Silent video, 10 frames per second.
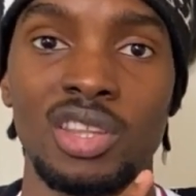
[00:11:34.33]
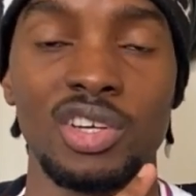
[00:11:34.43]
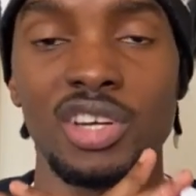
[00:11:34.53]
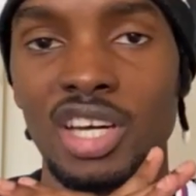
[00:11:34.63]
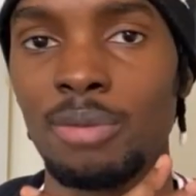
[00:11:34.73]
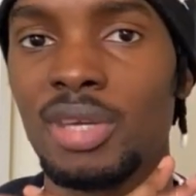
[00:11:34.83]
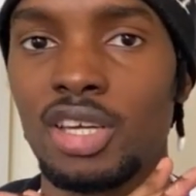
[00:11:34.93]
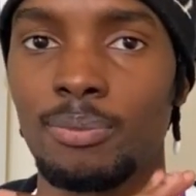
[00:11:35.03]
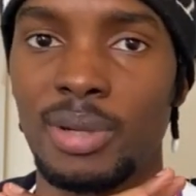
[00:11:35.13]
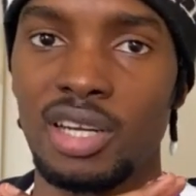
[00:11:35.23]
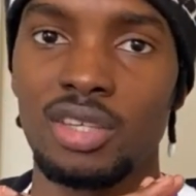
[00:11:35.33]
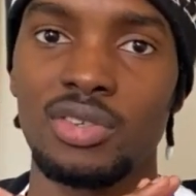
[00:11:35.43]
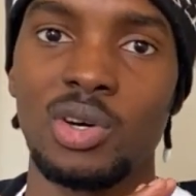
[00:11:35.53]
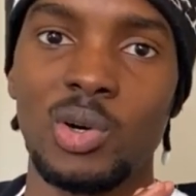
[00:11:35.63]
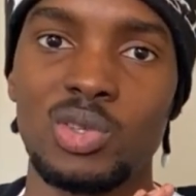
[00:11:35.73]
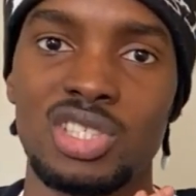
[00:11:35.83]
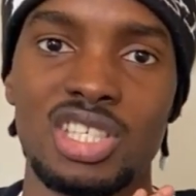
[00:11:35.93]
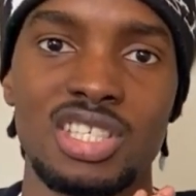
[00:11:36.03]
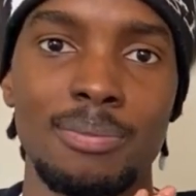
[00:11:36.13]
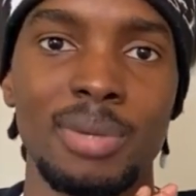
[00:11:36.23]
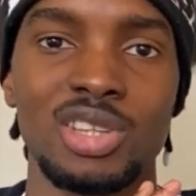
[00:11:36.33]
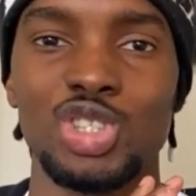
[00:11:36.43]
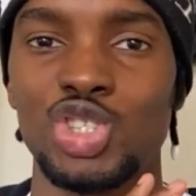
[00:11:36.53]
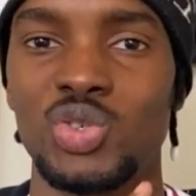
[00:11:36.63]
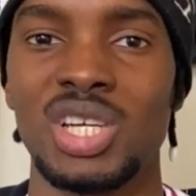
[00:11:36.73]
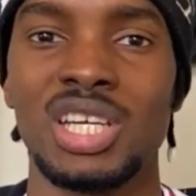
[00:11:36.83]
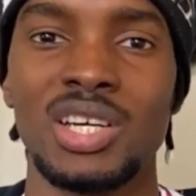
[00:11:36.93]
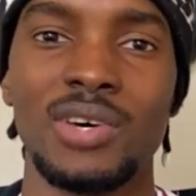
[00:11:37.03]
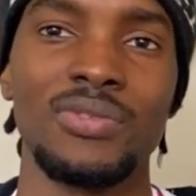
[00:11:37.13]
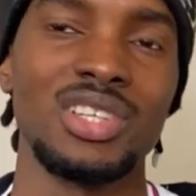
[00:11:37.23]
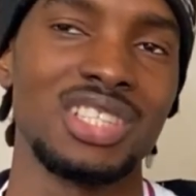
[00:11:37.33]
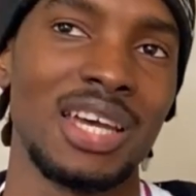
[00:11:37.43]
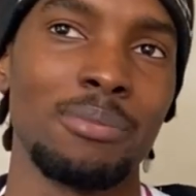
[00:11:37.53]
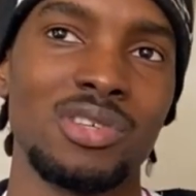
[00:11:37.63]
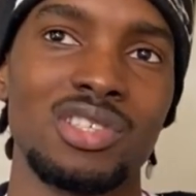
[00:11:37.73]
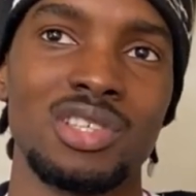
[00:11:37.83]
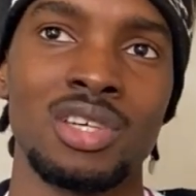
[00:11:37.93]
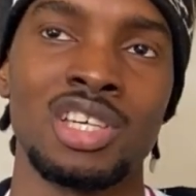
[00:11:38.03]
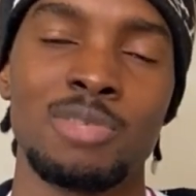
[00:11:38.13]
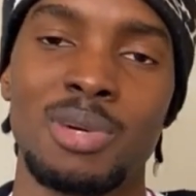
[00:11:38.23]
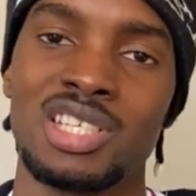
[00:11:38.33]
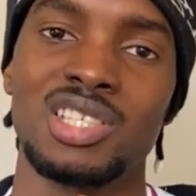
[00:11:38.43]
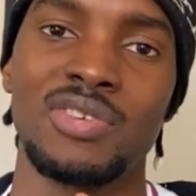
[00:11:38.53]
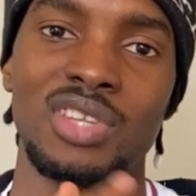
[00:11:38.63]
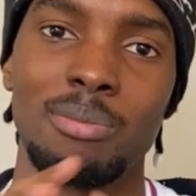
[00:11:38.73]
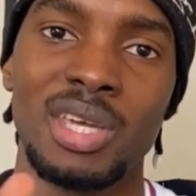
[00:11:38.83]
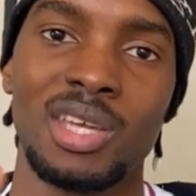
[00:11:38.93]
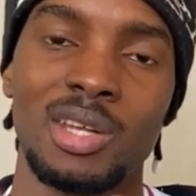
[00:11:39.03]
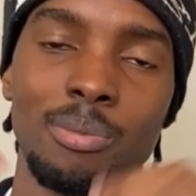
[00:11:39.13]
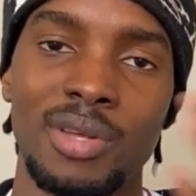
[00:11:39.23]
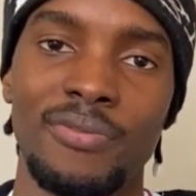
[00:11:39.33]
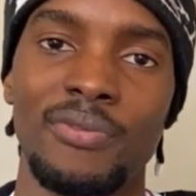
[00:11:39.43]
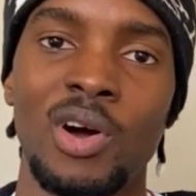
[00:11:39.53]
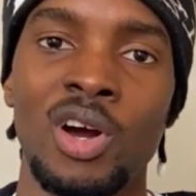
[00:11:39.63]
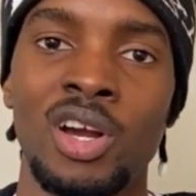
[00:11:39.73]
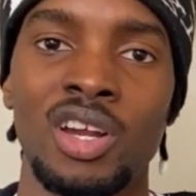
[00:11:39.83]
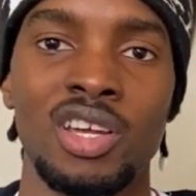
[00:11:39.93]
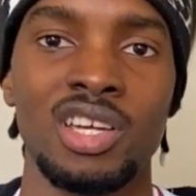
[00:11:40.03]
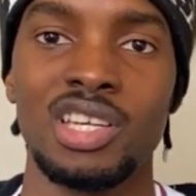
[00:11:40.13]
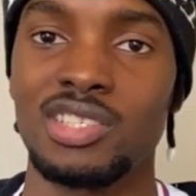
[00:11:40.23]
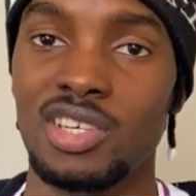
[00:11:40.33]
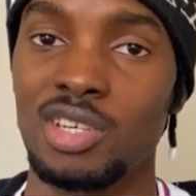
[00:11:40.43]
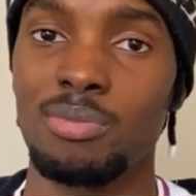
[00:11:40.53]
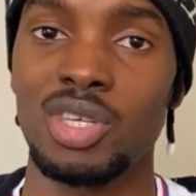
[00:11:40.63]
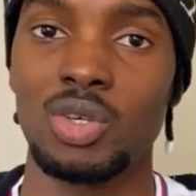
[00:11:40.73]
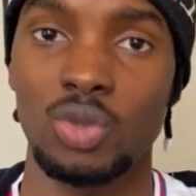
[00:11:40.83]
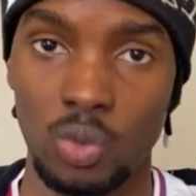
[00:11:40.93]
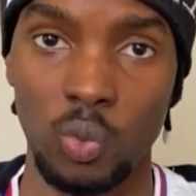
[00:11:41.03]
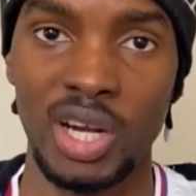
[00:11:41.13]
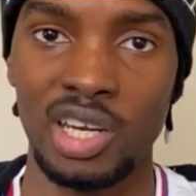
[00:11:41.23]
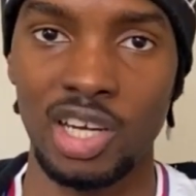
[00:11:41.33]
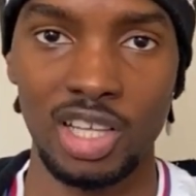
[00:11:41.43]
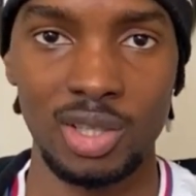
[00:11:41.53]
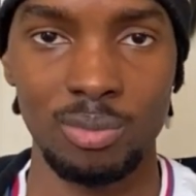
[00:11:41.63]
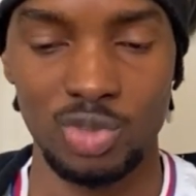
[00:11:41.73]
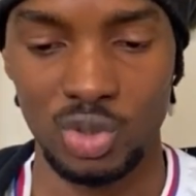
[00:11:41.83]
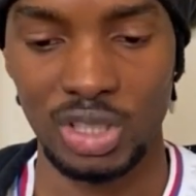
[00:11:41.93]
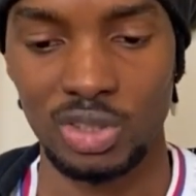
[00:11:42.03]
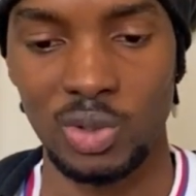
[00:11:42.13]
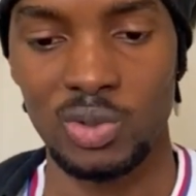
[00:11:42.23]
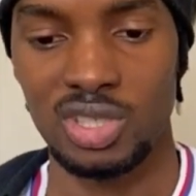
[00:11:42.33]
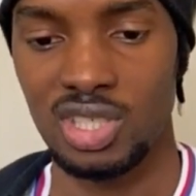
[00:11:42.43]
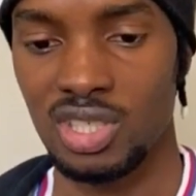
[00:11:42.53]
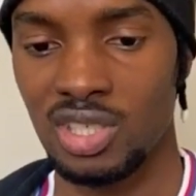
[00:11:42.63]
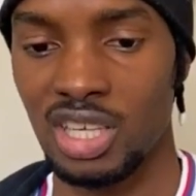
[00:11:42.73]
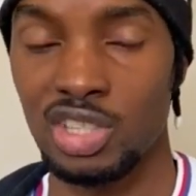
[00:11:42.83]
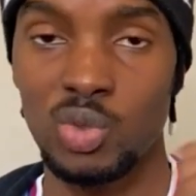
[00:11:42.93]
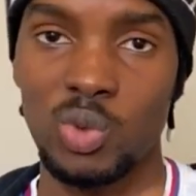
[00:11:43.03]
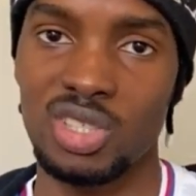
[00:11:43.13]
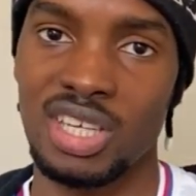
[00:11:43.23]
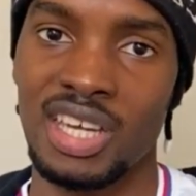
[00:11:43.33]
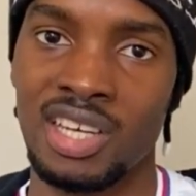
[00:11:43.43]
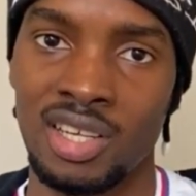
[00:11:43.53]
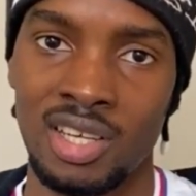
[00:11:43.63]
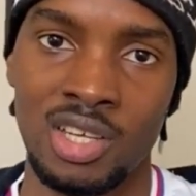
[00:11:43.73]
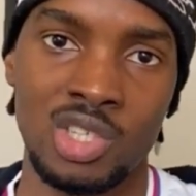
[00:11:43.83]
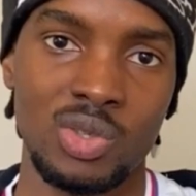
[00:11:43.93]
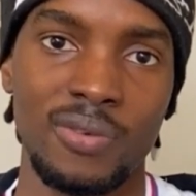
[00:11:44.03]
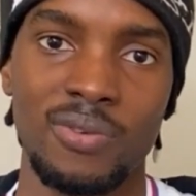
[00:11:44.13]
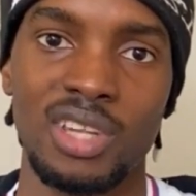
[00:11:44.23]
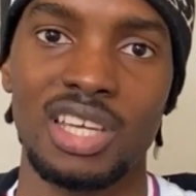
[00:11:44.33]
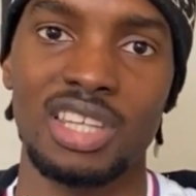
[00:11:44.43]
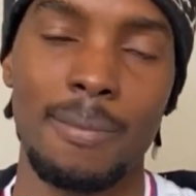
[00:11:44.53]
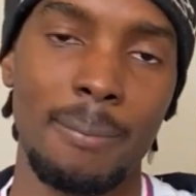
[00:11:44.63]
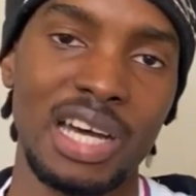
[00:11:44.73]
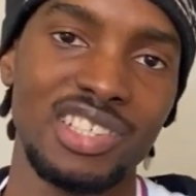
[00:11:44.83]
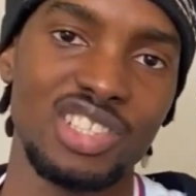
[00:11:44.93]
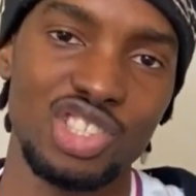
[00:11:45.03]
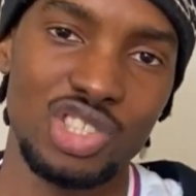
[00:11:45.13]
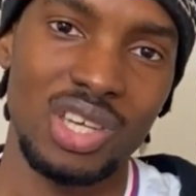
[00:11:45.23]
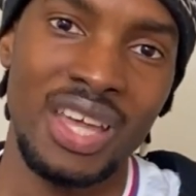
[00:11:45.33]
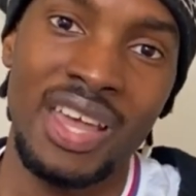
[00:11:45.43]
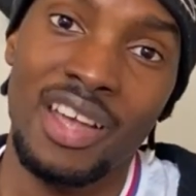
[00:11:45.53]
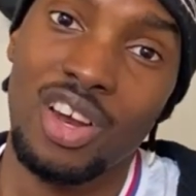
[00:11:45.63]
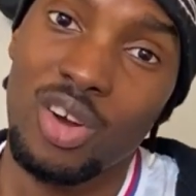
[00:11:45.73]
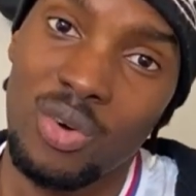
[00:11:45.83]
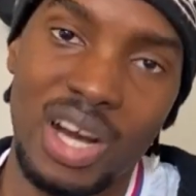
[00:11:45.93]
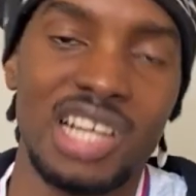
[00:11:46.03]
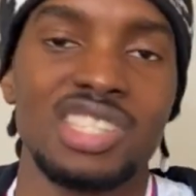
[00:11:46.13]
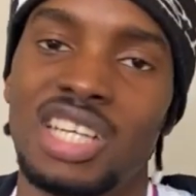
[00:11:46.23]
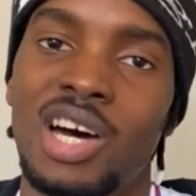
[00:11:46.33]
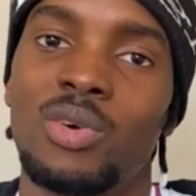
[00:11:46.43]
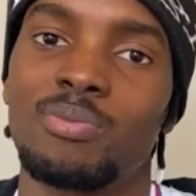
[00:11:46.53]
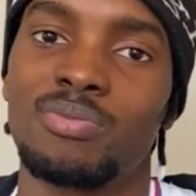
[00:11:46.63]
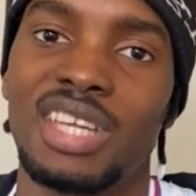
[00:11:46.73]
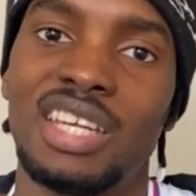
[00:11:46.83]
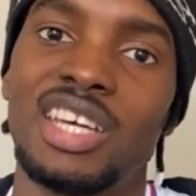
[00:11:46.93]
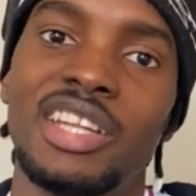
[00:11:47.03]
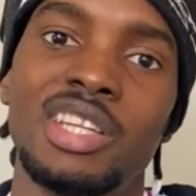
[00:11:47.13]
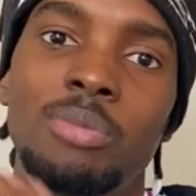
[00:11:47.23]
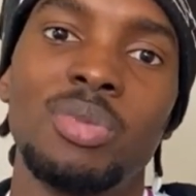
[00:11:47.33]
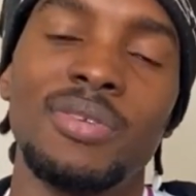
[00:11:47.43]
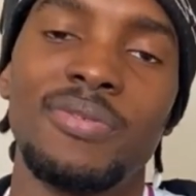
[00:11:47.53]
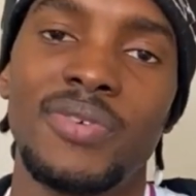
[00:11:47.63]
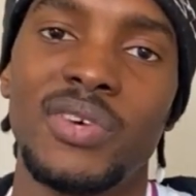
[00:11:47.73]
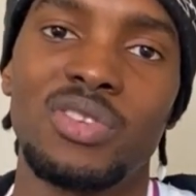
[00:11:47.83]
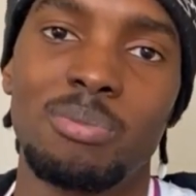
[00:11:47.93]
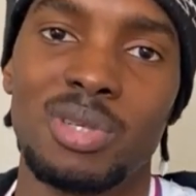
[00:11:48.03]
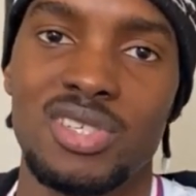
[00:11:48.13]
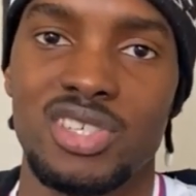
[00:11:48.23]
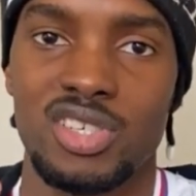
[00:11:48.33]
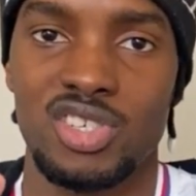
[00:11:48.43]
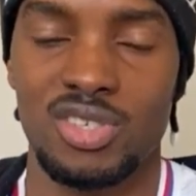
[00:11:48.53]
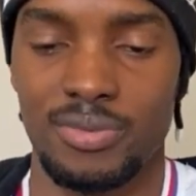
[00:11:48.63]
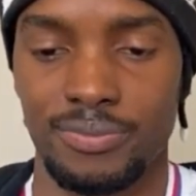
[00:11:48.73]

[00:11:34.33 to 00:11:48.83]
They're going to be competitive the whole season, but the strain of the Champions League, especially if they make it a bit far, is going to be weighing on them throughout the whole season and towards the end. So I feel like they might just crash out and end up in fifth position.